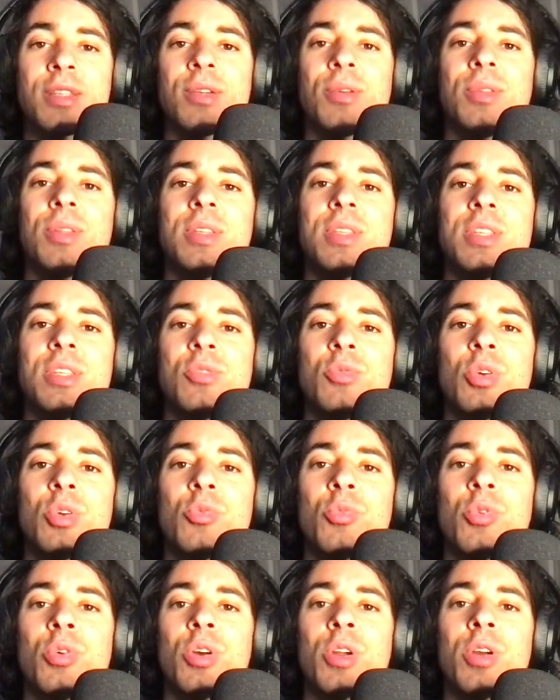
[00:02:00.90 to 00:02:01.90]
this is what
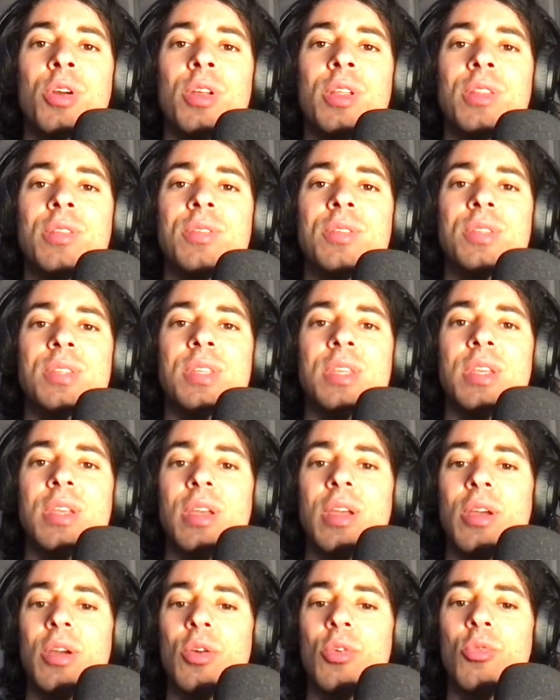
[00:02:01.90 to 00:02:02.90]
we're going to see
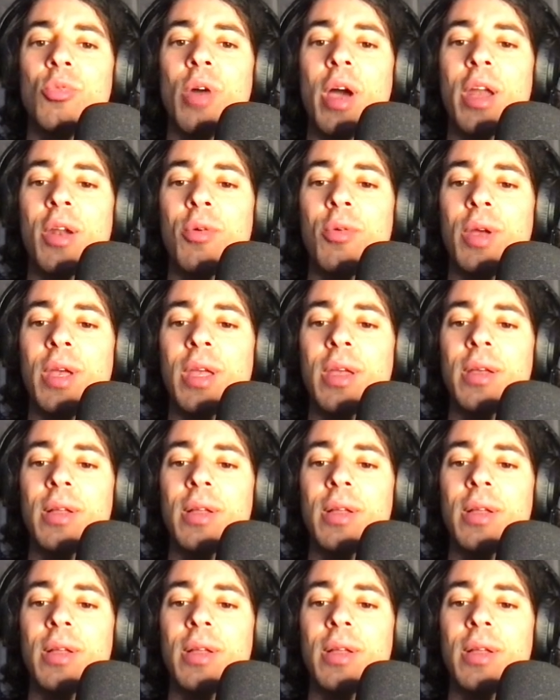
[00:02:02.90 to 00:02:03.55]
right away.